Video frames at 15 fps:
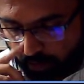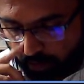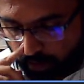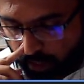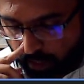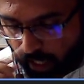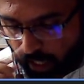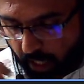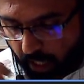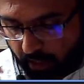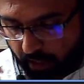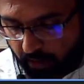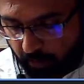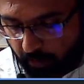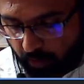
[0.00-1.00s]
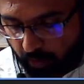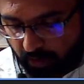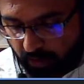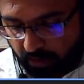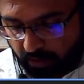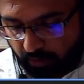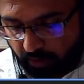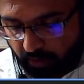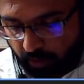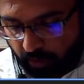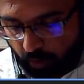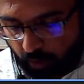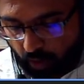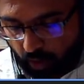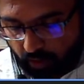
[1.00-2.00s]
And the processed vegetable
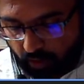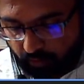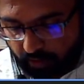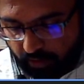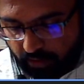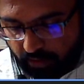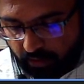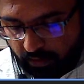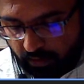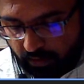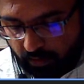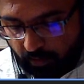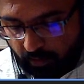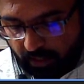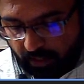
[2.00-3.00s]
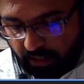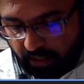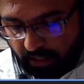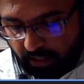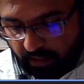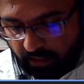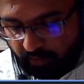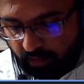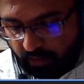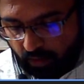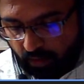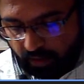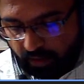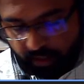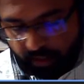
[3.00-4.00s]
oil with much lesser
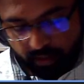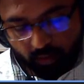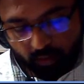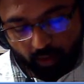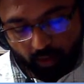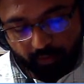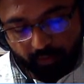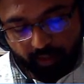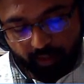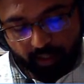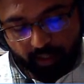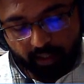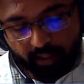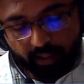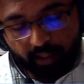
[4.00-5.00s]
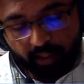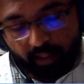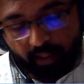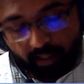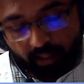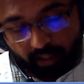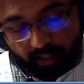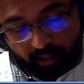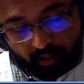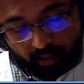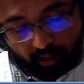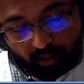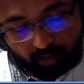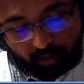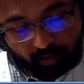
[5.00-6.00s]
viscosity is what you,
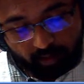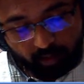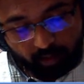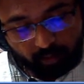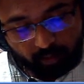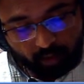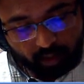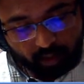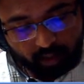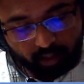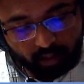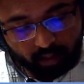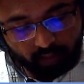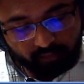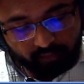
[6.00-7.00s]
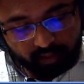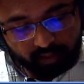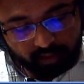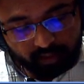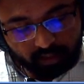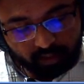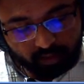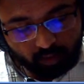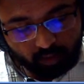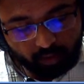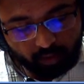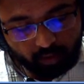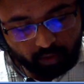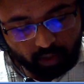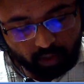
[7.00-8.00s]
the byproduct of this is what you
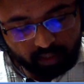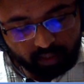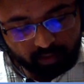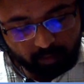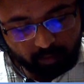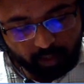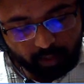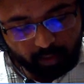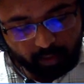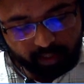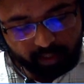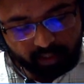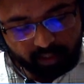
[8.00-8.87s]
call as biodiesel.